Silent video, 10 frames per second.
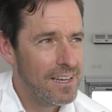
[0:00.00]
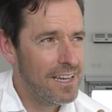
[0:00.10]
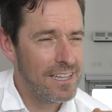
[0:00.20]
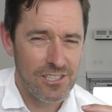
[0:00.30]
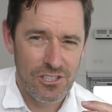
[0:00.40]

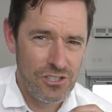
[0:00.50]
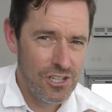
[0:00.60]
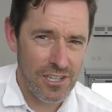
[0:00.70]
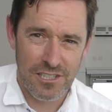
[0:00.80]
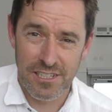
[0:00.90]
it's
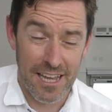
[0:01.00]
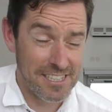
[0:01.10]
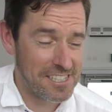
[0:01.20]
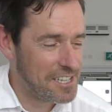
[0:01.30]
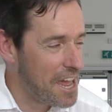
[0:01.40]
just
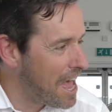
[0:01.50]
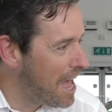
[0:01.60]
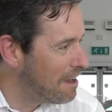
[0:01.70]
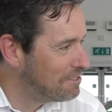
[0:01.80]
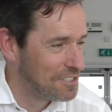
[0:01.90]

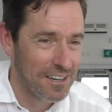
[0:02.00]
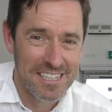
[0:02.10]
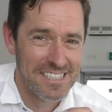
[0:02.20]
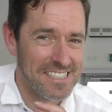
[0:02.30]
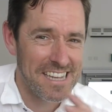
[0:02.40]
exceptional.
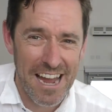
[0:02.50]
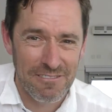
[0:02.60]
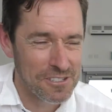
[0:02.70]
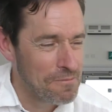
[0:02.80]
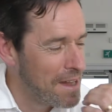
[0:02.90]
It
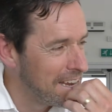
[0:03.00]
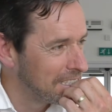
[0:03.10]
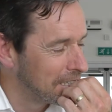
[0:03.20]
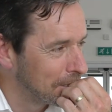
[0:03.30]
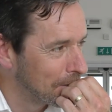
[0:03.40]
sounds
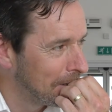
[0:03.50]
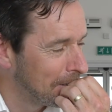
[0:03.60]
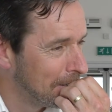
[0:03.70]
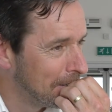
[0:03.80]
amazing as well.